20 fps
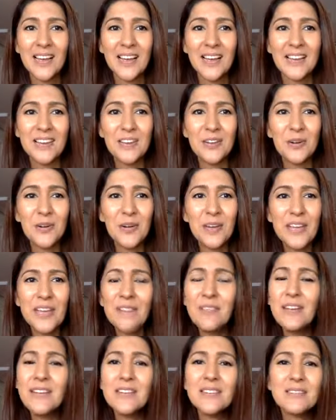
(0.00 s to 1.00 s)
you know,
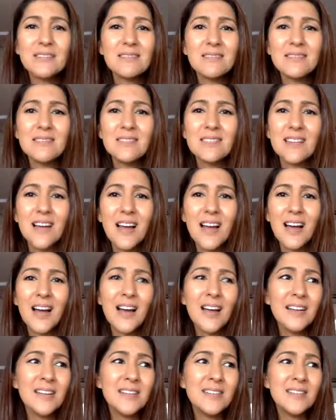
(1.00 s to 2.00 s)
even
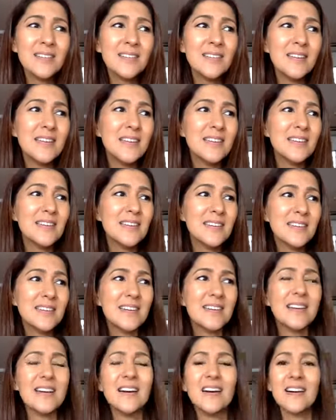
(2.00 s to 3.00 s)

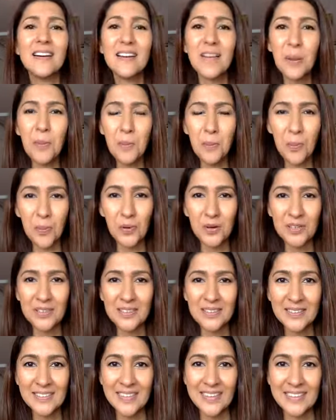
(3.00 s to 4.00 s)

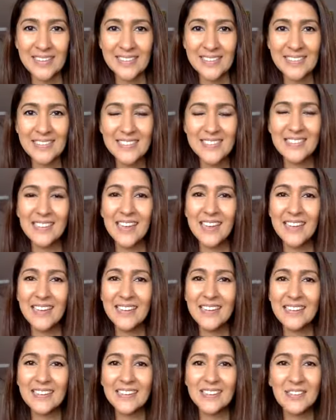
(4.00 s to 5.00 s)
unimportant things, like,
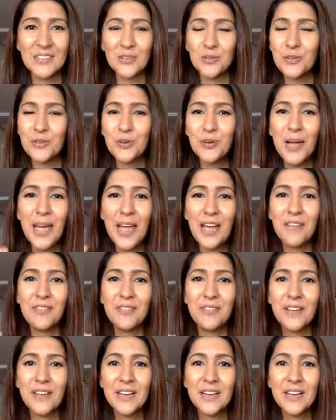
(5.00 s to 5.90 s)
you know, you have,